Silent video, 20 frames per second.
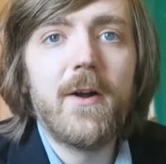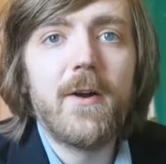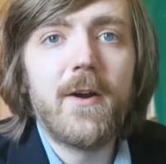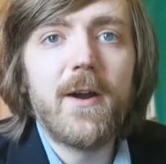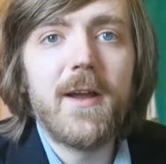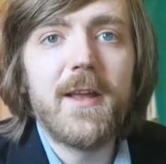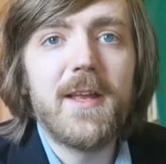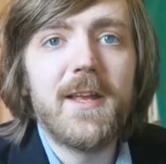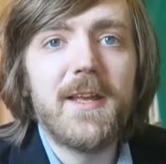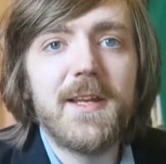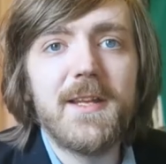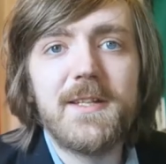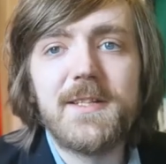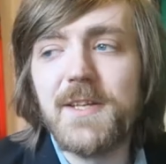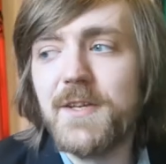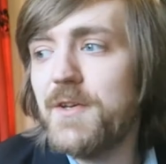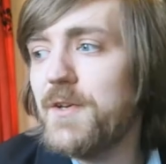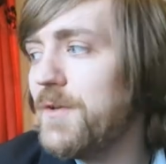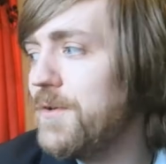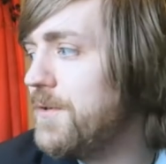All right, it
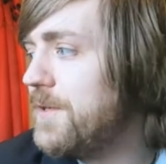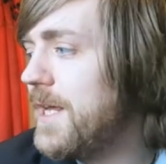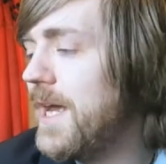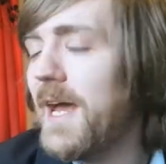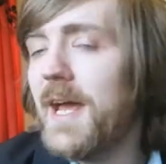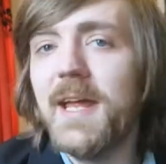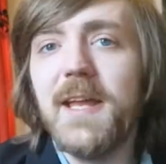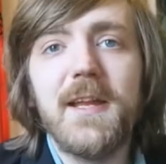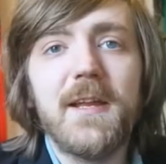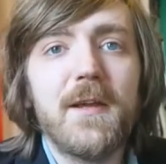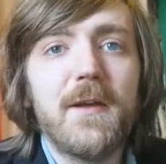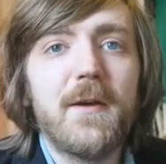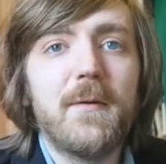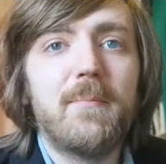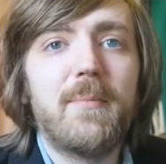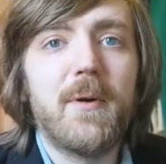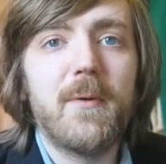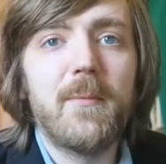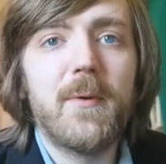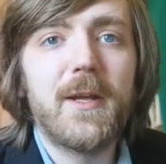is a new day.
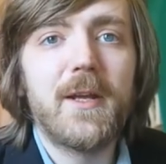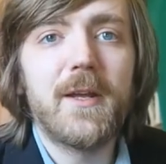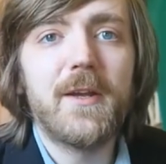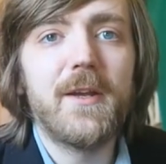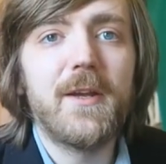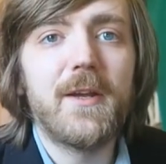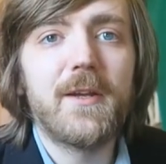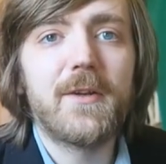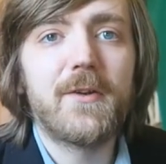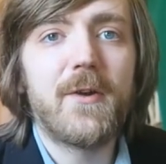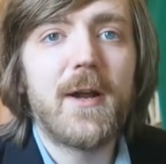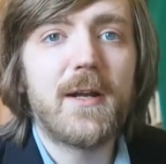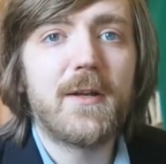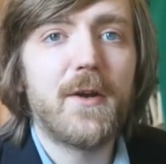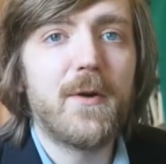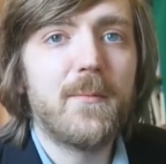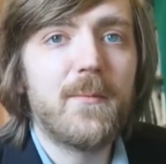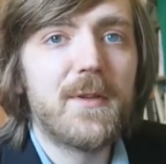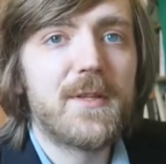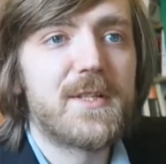But we're going to
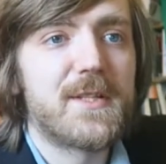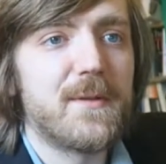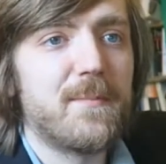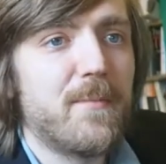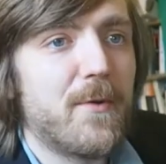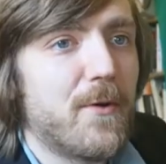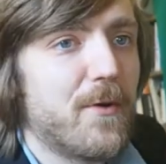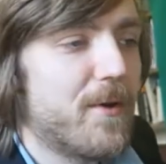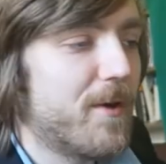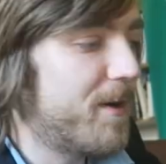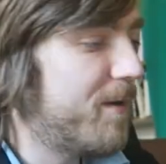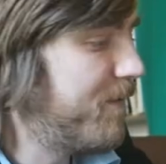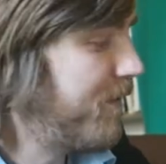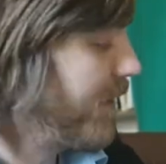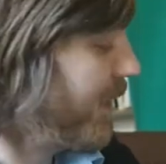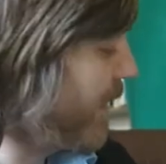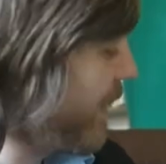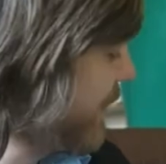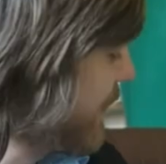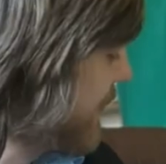crack on with some more
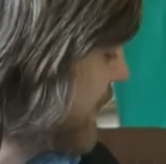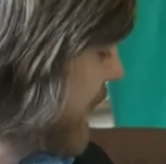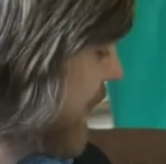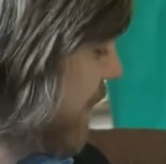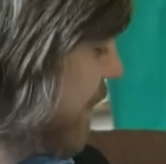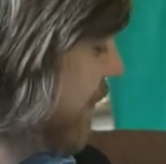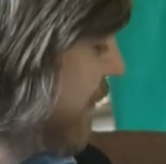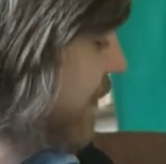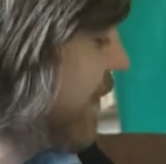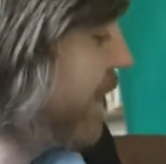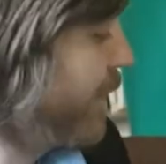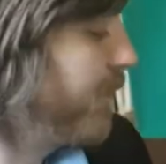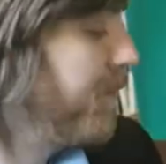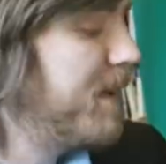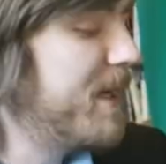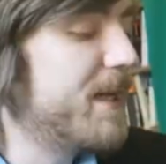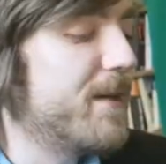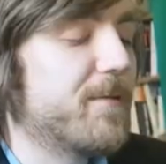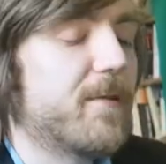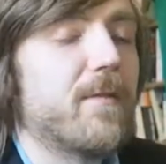of these uh, little
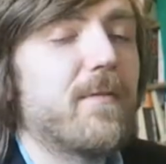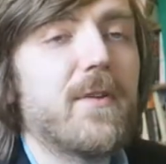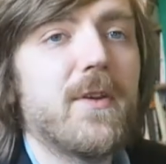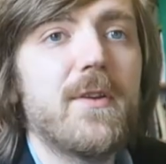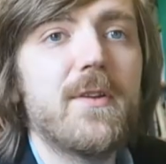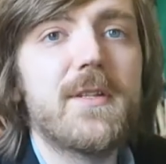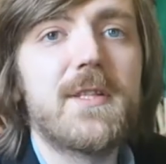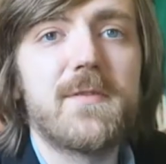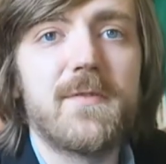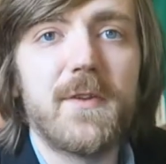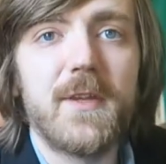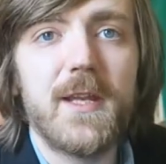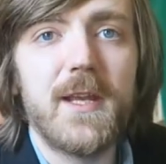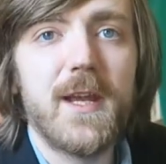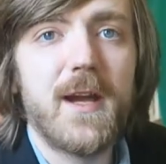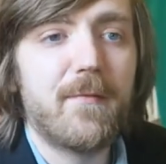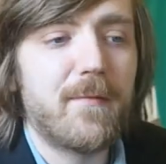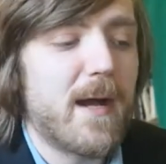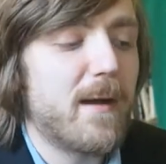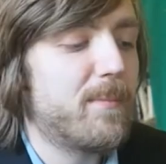mini reviews for
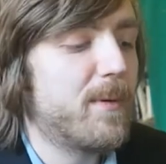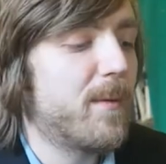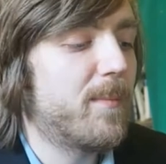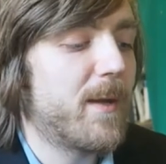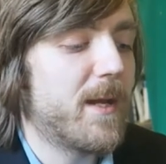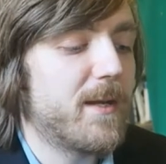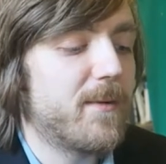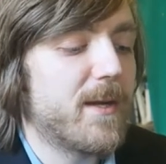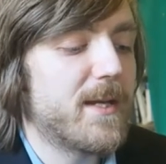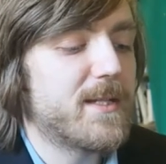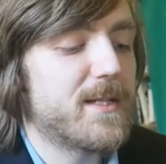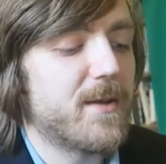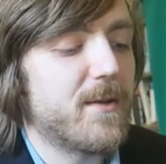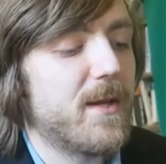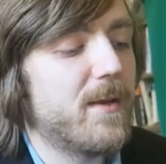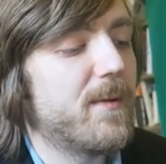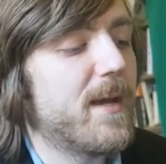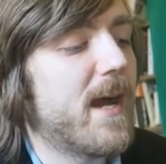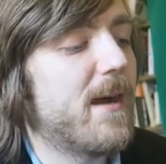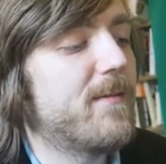the uh, wrap up anyway.
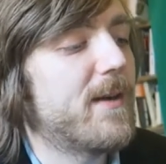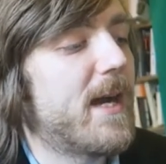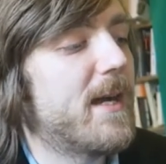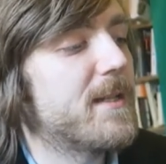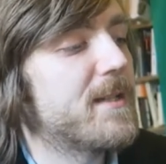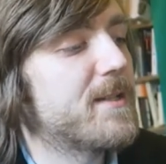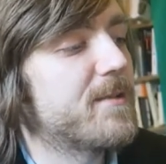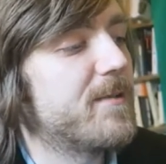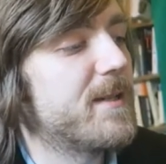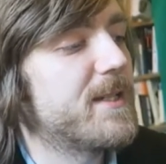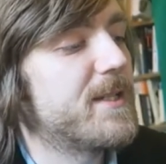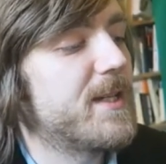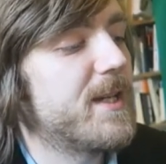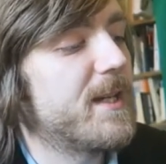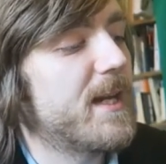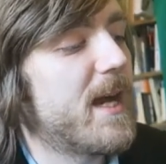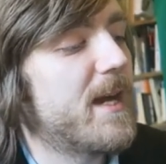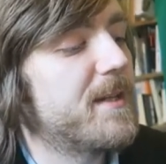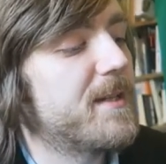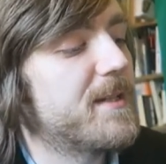So here we have Hans
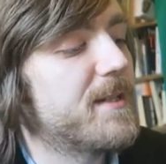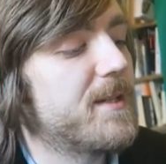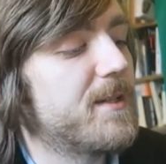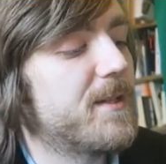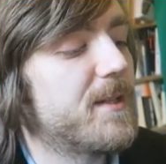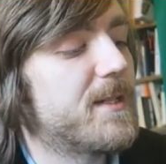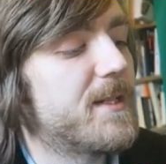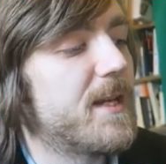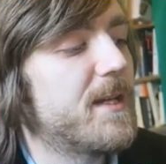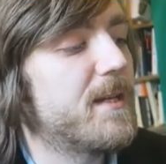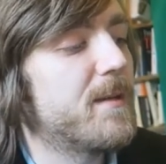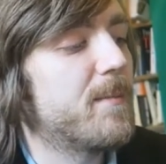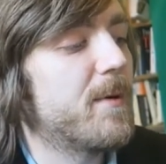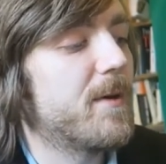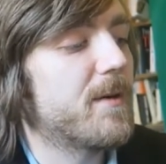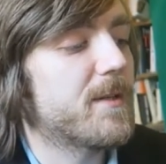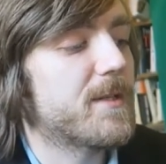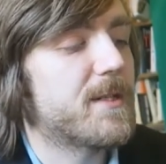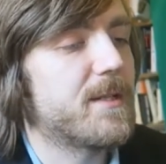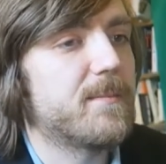Christian Andersen, The
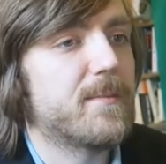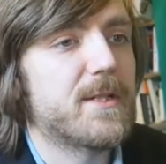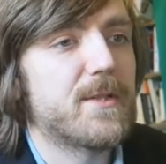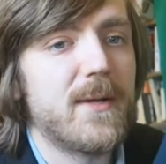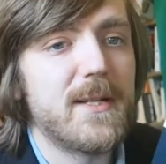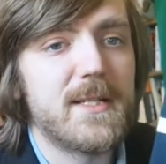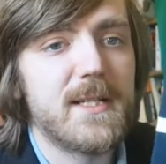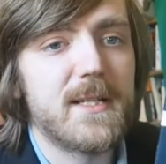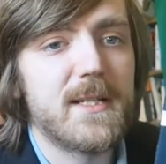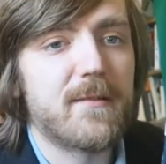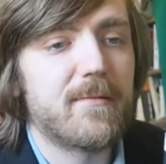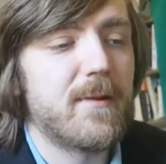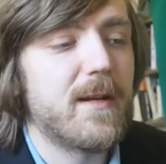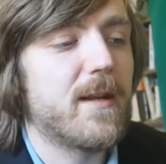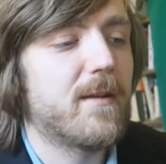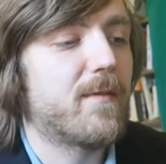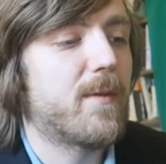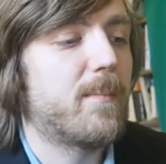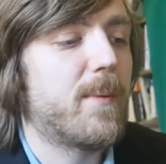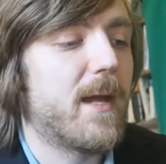Tinderbox, number
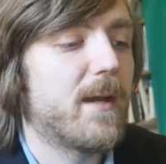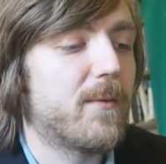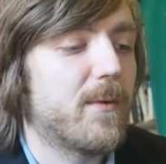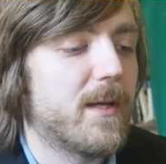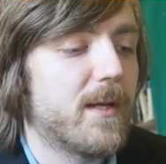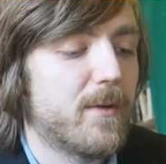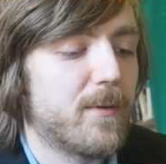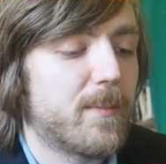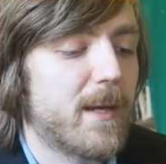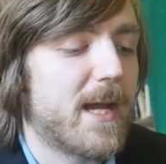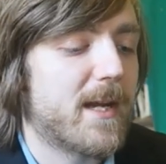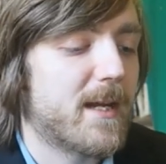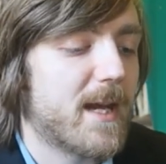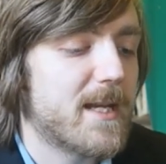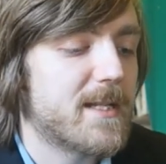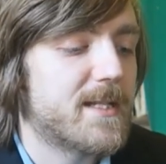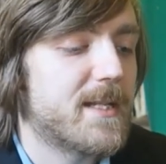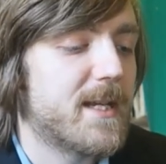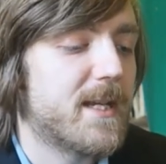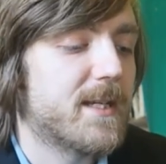23 of the Penguin Little Black
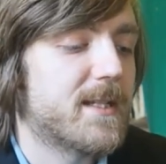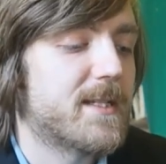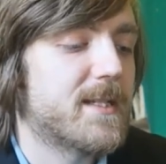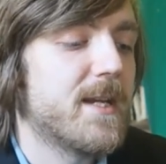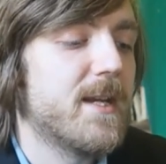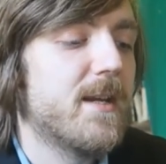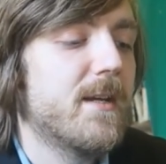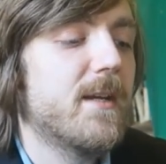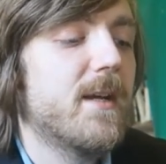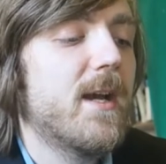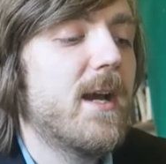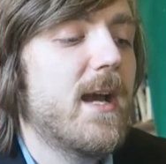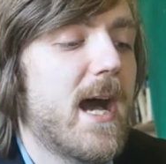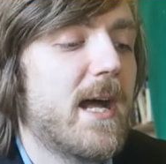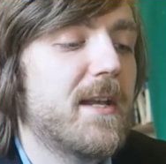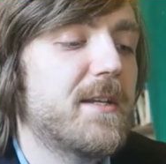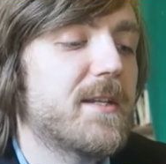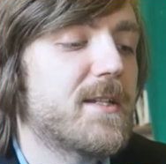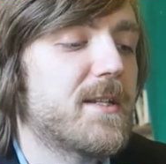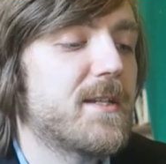Classics.
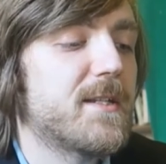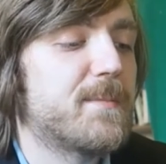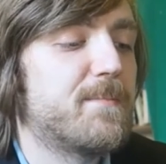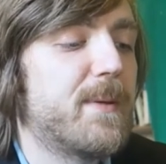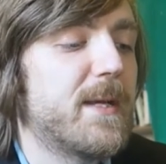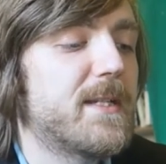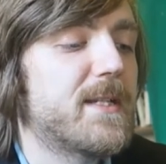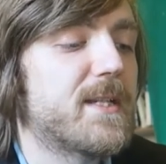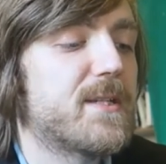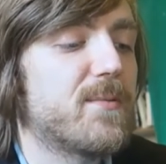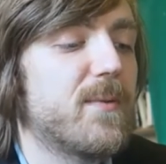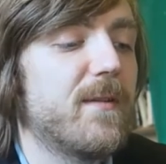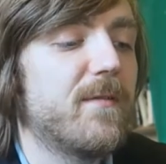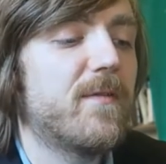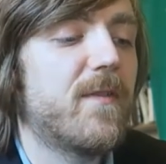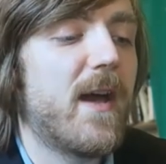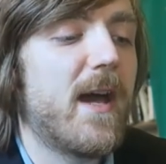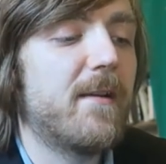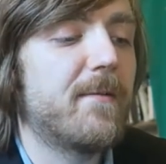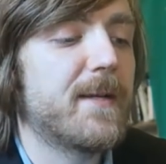Andersen's
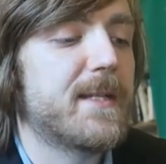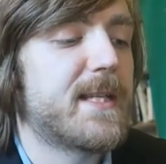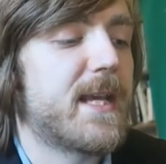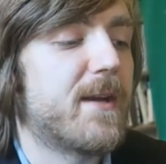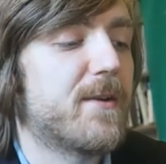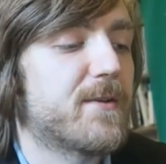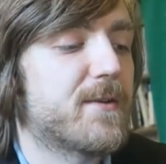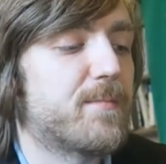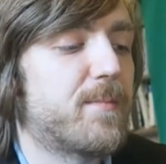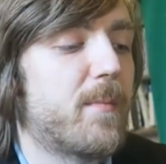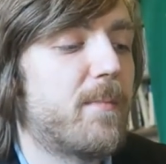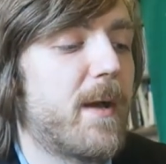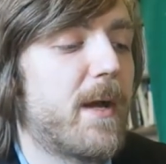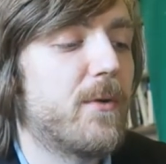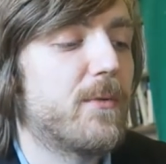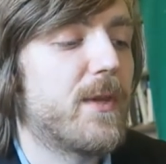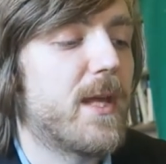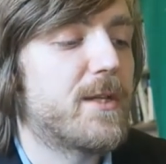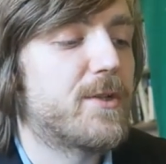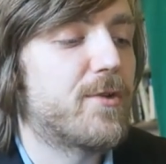bittersweet fairy tales
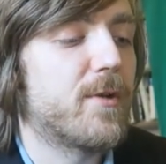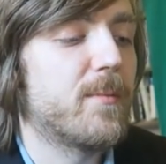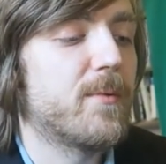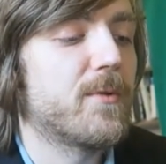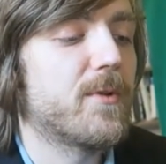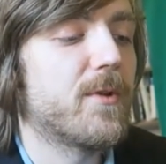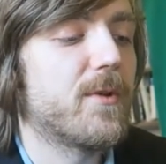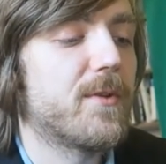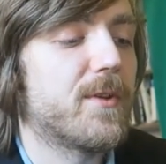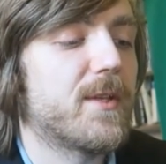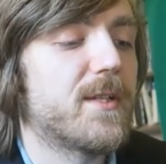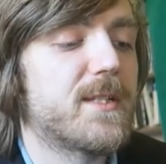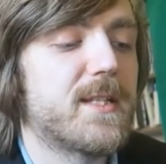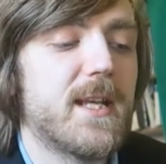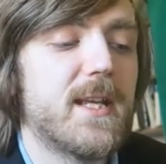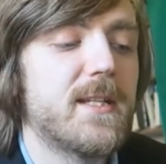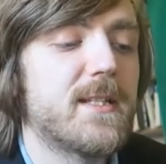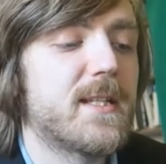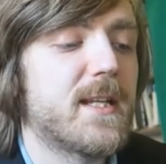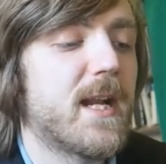propelled their troubled author
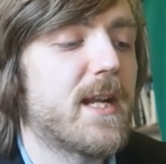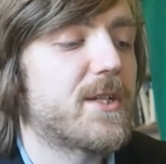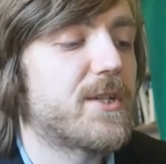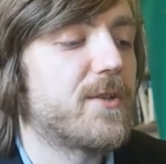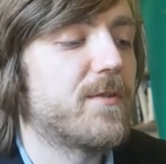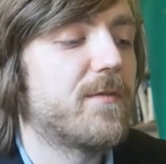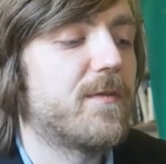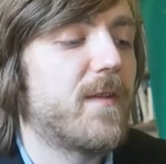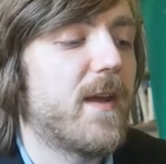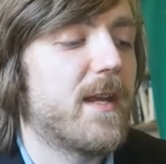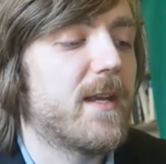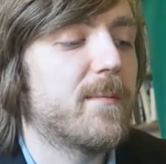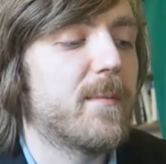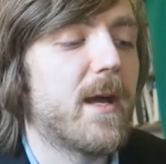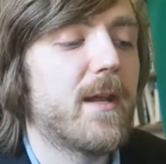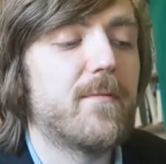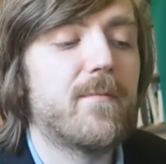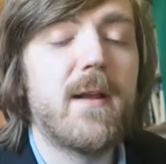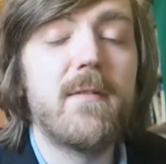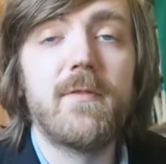to international
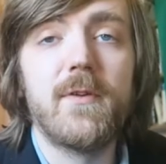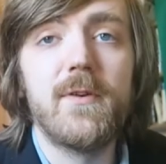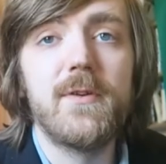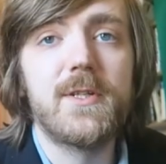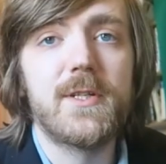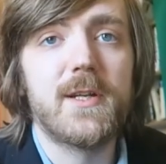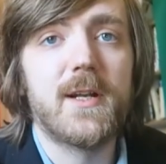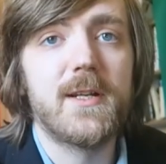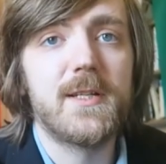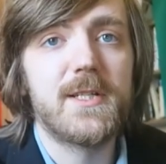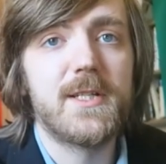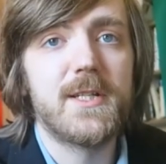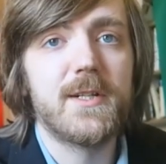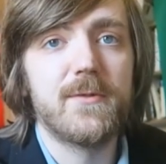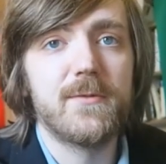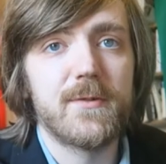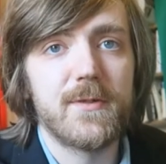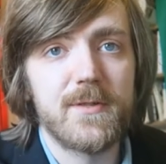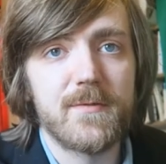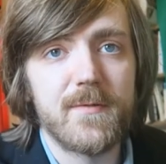fame and revolutionized
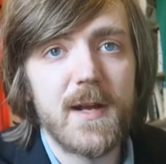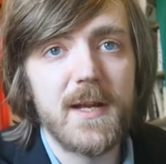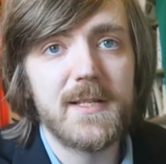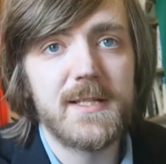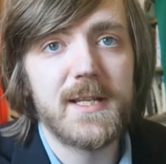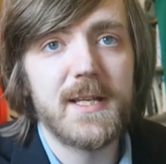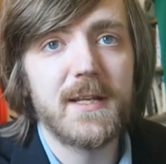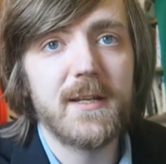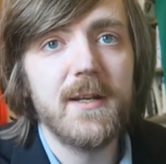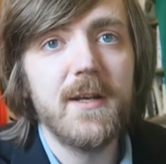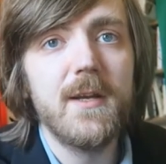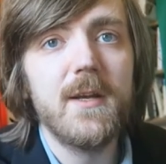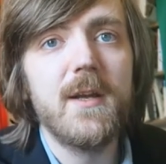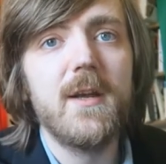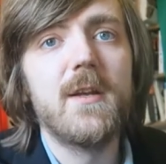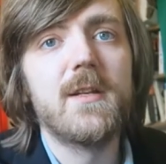children's writing.